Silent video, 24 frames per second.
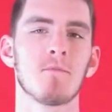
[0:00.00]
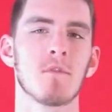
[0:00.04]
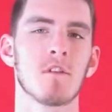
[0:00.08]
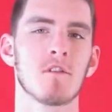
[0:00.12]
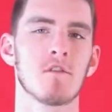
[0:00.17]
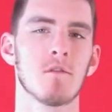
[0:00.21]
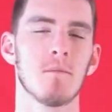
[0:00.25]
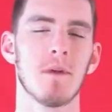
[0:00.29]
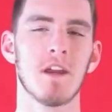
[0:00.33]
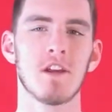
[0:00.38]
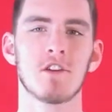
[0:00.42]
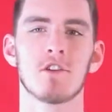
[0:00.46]

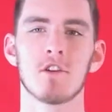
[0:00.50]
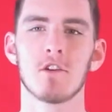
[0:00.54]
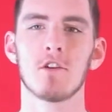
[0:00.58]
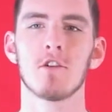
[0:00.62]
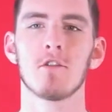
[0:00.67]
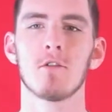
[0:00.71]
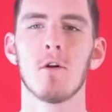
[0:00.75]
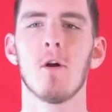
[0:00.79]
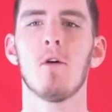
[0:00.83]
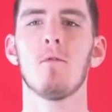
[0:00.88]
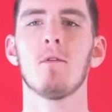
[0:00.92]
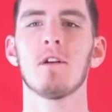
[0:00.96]
So make sure
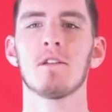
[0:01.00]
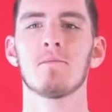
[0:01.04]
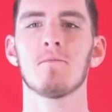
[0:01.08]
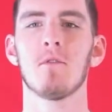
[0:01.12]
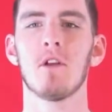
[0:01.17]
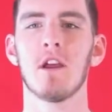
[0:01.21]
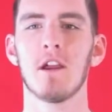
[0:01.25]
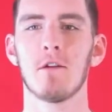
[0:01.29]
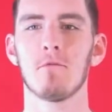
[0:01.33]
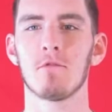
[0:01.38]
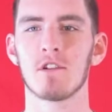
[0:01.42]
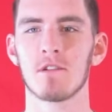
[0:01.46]
you're always
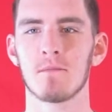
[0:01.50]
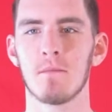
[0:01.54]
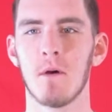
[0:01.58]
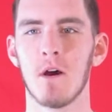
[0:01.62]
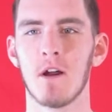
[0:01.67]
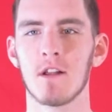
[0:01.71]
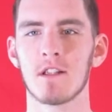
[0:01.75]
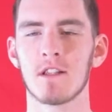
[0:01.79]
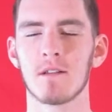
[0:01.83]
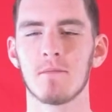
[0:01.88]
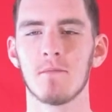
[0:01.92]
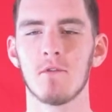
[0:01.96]
playing
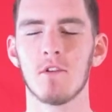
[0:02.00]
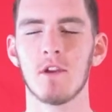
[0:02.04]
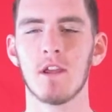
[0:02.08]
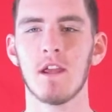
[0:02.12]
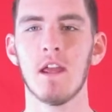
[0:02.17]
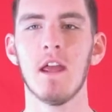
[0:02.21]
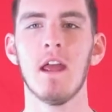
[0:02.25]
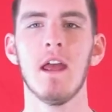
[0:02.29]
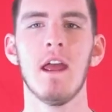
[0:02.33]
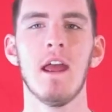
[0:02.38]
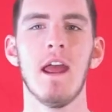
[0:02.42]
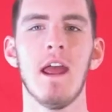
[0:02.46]

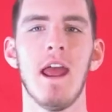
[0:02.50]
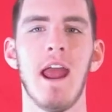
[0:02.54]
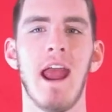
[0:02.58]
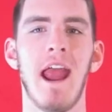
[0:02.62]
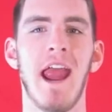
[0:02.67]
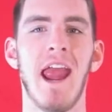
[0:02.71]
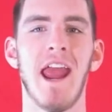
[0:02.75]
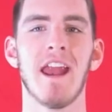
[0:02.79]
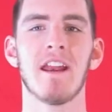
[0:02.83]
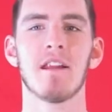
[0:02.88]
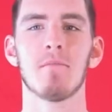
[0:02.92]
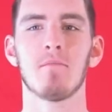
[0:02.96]
responsibly
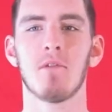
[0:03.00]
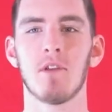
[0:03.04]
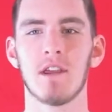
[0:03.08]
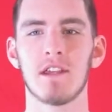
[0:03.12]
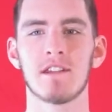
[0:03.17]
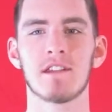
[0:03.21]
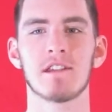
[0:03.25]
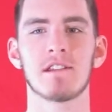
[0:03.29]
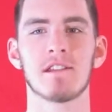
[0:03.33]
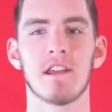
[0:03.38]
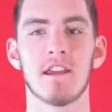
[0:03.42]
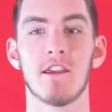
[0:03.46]
and in
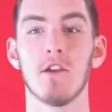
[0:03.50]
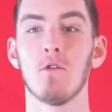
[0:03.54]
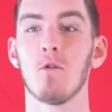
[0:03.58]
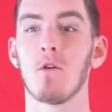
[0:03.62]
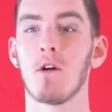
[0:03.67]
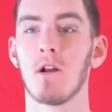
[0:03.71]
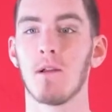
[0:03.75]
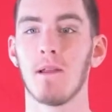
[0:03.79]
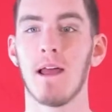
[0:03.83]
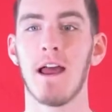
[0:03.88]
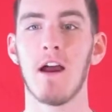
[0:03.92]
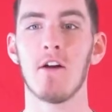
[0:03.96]
places that you
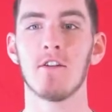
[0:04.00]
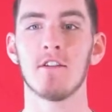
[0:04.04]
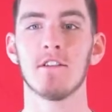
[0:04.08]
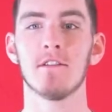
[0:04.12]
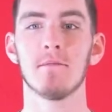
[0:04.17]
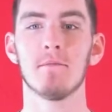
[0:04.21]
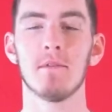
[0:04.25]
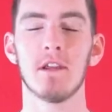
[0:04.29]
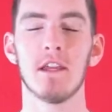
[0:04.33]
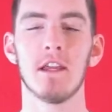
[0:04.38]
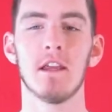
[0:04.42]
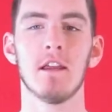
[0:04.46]
are allowed to
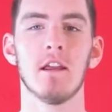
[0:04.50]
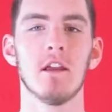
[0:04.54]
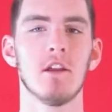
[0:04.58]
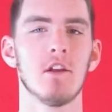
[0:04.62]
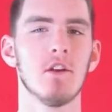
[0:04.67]
be.